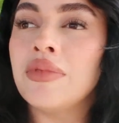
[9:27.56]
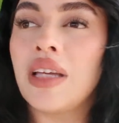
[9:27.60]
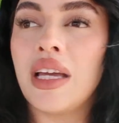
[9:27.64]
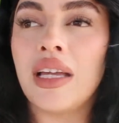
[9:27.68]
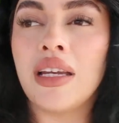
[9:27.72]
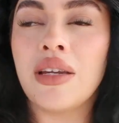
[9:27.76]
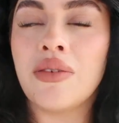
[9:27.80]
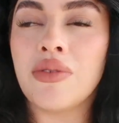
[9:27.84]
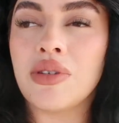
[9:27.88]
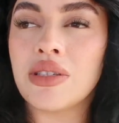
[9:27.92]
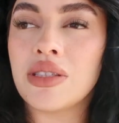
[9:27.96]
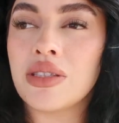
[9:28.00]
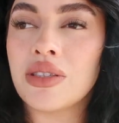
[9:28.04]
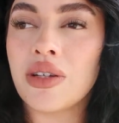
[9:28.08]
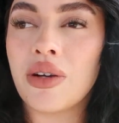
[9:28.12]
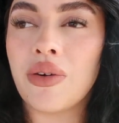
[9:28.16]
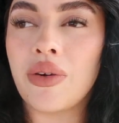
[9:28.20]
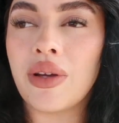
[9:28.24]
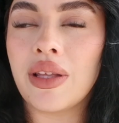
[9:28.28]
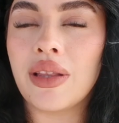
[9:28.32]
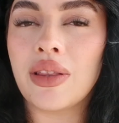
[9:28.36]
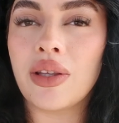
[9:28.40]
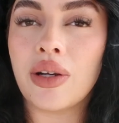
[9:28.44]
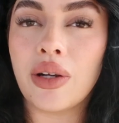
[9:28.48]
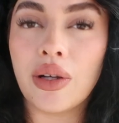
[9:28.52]
anyone's
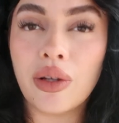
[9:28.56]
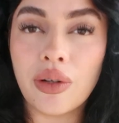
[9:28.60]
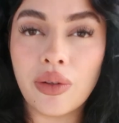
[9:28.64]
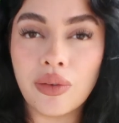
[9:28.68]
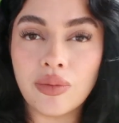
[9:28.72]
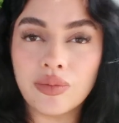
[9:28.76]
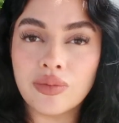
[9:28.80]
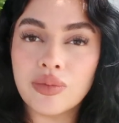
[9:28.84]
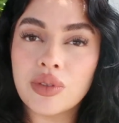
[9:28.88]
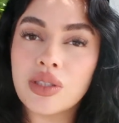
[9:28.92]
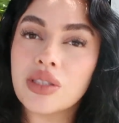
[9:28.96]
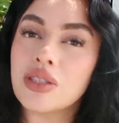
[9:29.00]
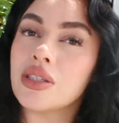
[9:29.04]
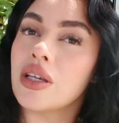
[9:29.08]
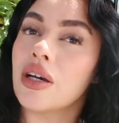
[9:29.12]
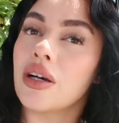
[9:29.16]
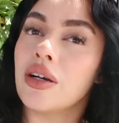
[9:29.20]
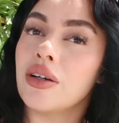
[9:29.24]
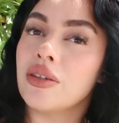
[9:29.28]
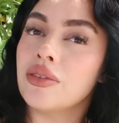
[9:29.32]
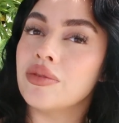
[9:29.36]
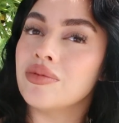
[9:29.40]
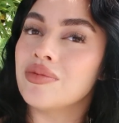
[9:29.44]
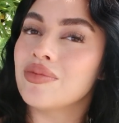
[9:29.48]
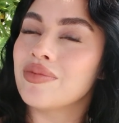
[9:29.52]
going through,
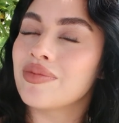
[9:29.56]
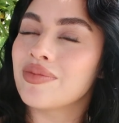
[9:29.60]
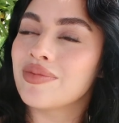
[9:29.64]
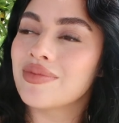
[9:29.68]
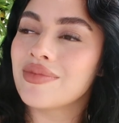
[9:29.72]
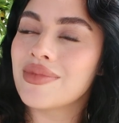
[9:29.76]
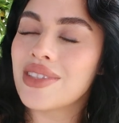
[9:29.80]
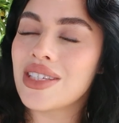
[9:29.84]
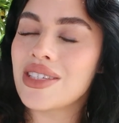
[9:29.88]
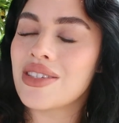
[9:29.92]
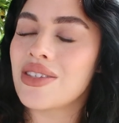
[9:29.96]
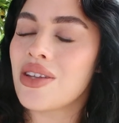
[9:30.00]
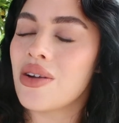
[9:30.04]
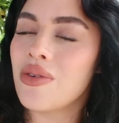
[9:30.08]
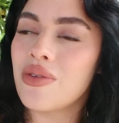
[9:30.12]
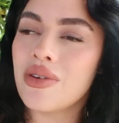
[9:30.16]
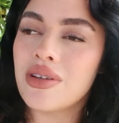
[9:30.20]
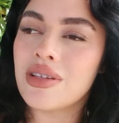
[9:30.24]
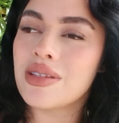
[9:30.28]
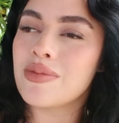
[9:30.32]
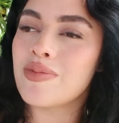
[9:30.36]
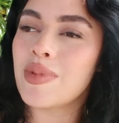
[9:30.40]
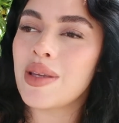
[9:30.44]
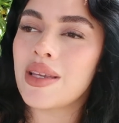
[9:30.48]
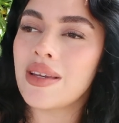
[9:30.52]
so just
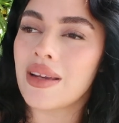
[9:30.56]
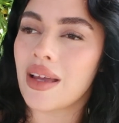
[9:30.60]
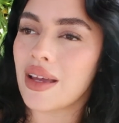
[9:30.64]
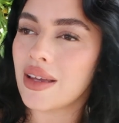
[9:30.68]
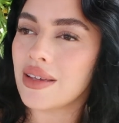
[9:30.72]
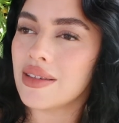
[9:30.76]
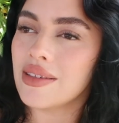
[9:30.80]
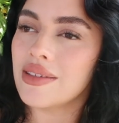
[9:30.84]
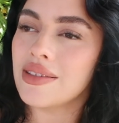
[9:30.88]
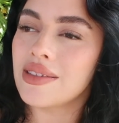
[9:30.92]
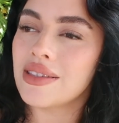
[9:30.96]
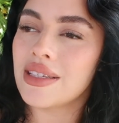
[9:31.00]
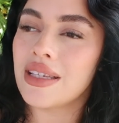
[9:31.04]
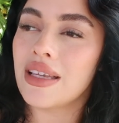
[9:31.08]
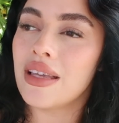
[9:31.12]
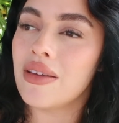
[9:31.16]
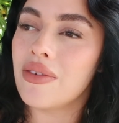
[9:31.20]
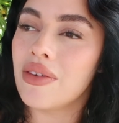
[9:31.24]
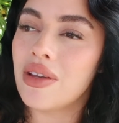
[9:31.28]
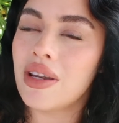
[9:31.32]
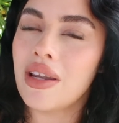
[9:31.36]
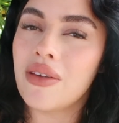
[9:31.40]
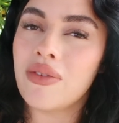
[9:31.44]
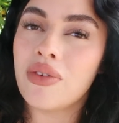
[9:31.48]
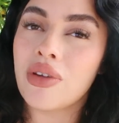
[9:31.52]
always be nice,
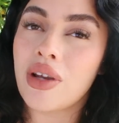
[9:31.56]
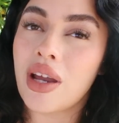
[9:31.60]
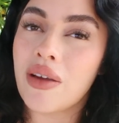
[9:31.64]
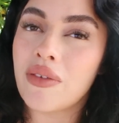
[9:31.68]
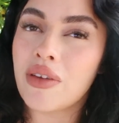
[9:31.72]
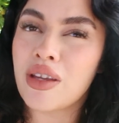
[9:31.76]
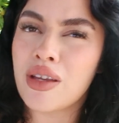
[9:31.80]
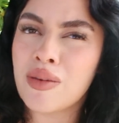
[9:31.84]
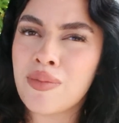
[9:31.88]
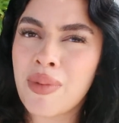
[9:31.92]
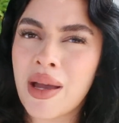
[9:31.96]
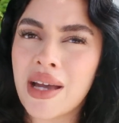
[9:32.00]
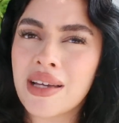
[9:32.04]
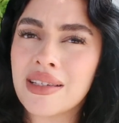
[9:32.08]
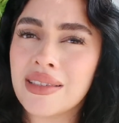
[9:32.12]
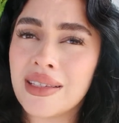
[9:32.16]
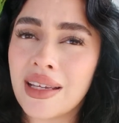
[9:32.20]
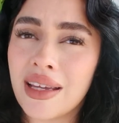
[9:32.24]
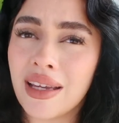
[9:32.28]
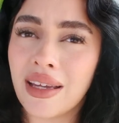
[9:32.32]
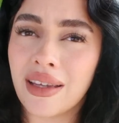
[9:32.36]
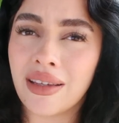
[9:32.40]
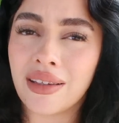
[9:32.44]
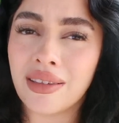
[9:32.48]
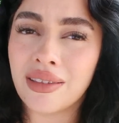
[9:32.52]
even if you're having a bad
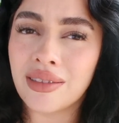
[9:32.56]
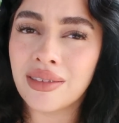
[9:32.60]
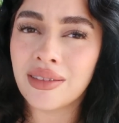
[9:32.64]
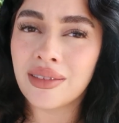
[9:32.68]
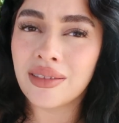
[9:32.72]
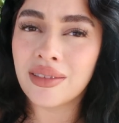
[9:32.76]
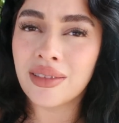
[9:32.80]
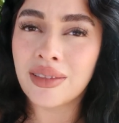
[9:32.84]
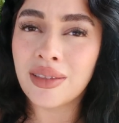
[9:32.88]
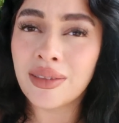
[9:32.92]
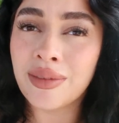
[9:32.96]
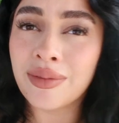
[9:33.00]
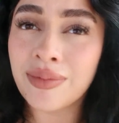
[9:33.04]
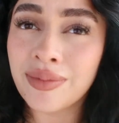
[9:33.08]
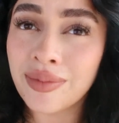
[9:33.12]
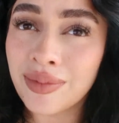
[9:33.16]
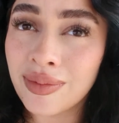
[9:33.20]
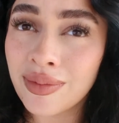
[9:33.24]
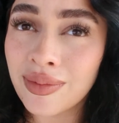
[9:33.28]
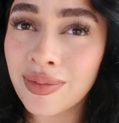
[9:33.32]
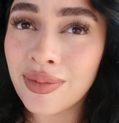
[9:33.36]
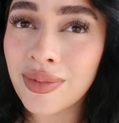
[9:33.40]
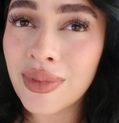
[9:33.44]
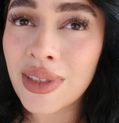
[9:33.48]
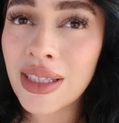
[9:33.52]
day.
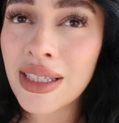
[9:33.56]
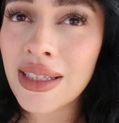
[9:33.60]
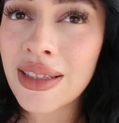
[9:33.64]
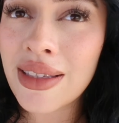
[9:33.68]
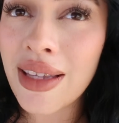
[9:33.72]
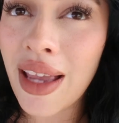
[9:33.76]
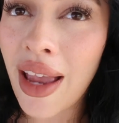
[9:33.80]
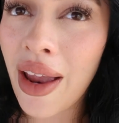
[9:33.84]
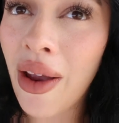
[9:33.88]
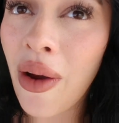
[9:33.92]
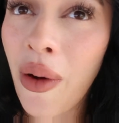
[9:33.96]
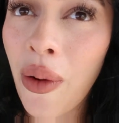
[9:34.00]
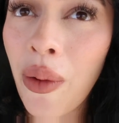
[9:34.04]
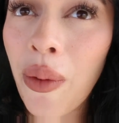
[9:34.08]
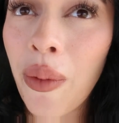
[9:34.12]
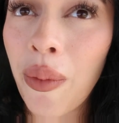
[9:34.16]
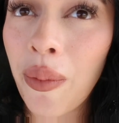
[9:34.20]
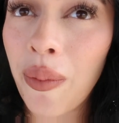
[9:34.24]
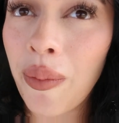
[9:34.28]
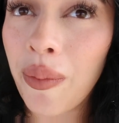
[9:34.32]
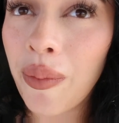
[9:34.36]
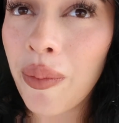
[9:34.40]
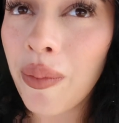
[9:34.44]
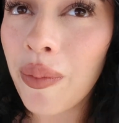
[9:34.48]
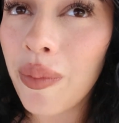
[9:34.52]
Stay
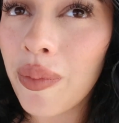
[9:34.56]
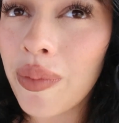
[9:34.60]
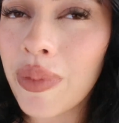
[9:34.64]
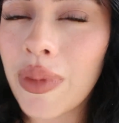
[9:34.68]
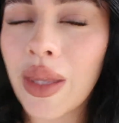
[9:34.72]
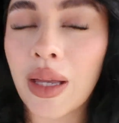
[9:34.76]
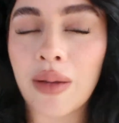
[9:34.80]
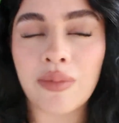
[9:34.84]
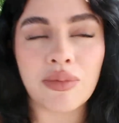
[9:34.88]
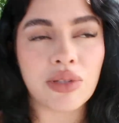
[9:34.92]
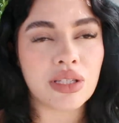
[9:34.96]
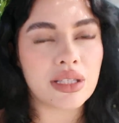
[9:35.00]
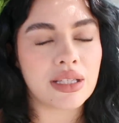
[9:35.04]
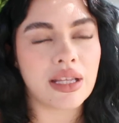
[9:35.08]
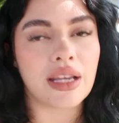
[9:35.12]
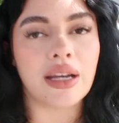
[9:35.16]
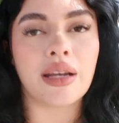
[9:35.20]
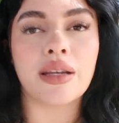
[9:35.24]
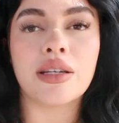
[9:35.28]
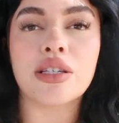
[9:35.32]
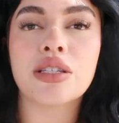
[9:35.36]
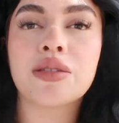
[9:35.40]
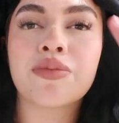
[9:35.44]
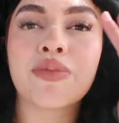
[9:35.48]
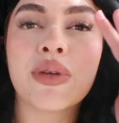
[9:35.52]
home. No, I'm just
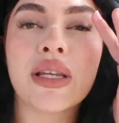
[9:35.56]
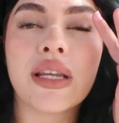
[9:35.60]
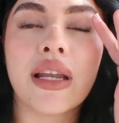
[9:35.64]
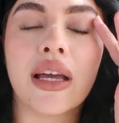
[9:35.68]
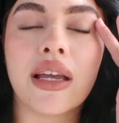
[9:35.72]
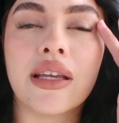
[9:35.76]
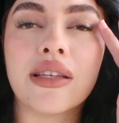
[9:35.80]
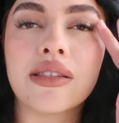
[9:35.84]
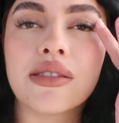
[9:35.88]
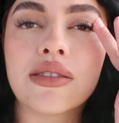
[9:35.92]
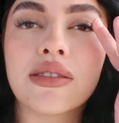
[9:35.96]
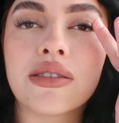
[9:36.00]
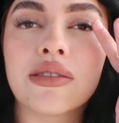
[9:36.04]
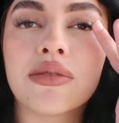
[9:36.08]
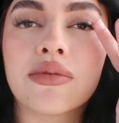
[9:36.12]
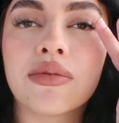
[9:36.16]
kidding. Just be nice.